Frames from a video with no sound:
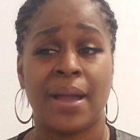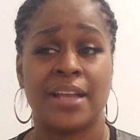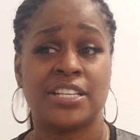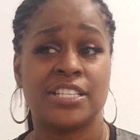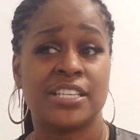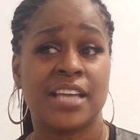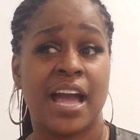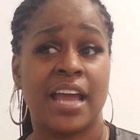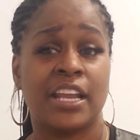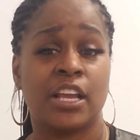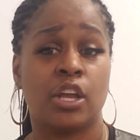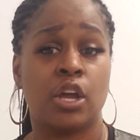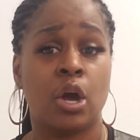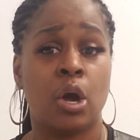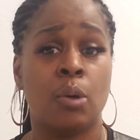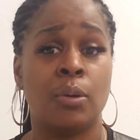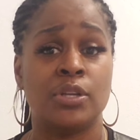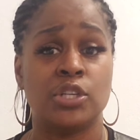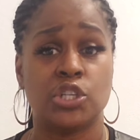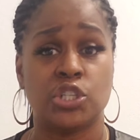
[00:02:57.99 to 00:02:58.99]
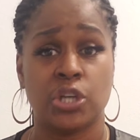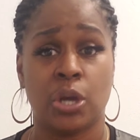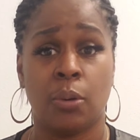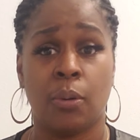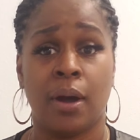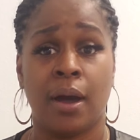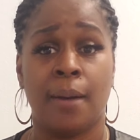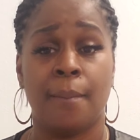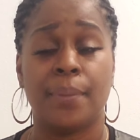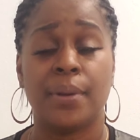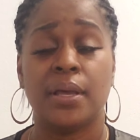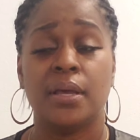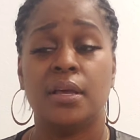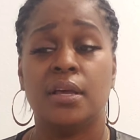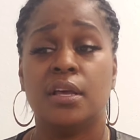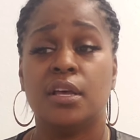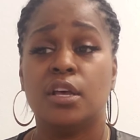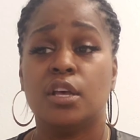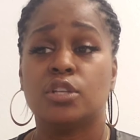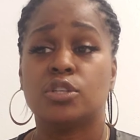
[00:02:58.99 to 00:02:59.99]
I just kind of go and show up.
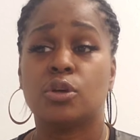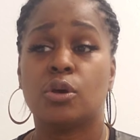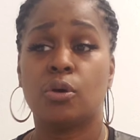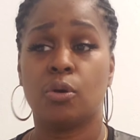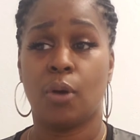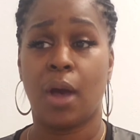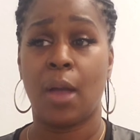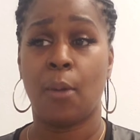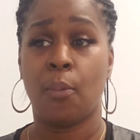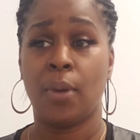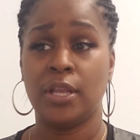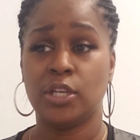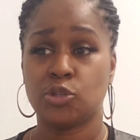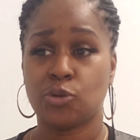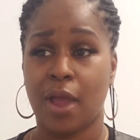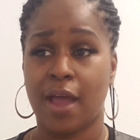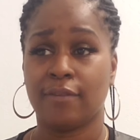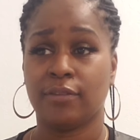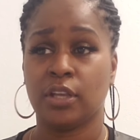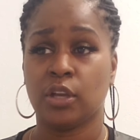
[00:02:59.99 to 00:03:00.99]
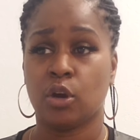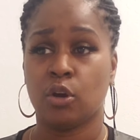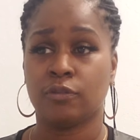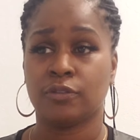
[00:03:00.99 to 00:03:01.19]
So I went traveling